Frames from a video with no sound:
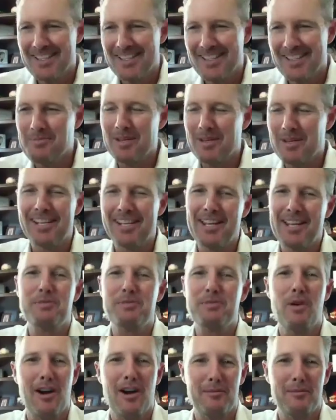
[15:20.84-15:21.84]
But
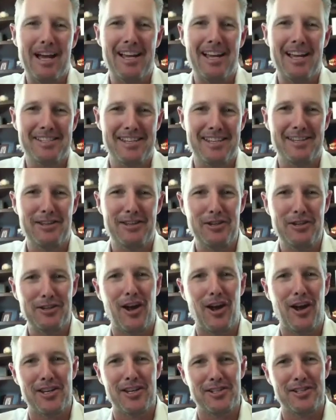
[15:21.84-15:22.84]
that's why I'm asking you
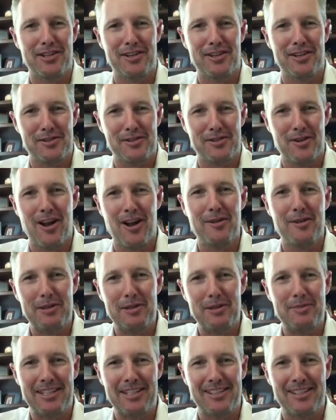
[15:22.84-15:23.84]
guys to describe
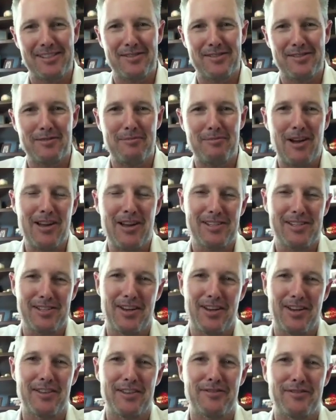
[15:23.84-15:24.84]
it, because from my
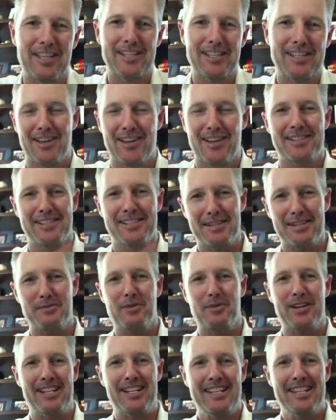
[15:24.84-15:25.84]
side of the fence, I see
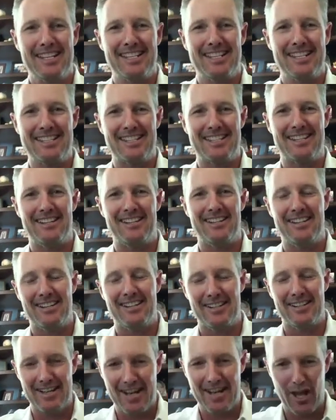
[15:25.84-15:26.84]
what it is, and
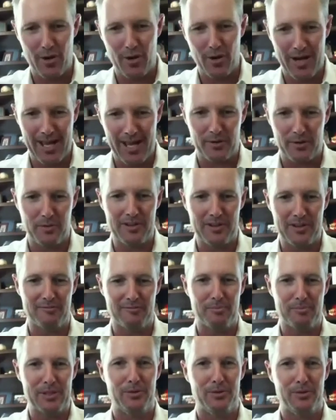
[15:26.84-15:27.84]
I know how
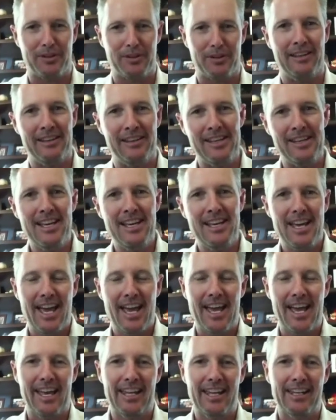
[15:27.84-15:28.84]
we've built.
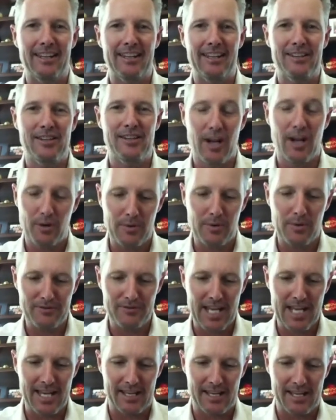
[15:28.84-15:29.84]
And, we've
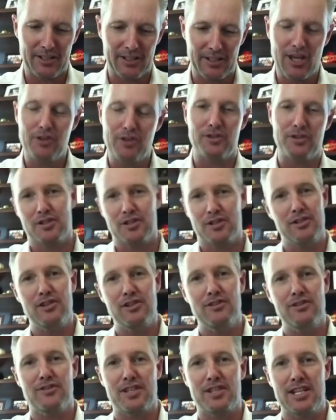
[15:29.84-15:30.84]
taken coaches, and
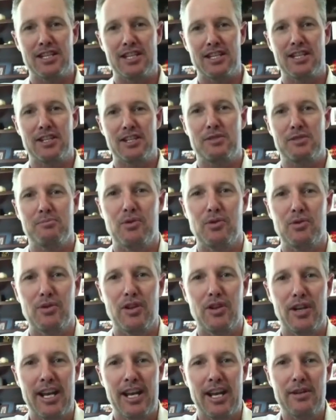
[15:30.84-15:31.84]
you've seen this more
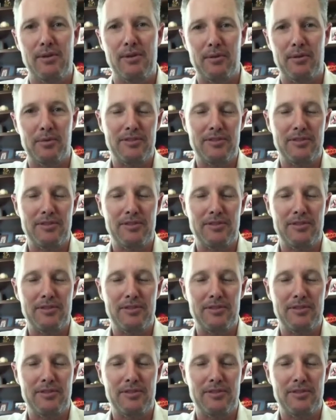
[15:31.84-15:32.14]
than anyone.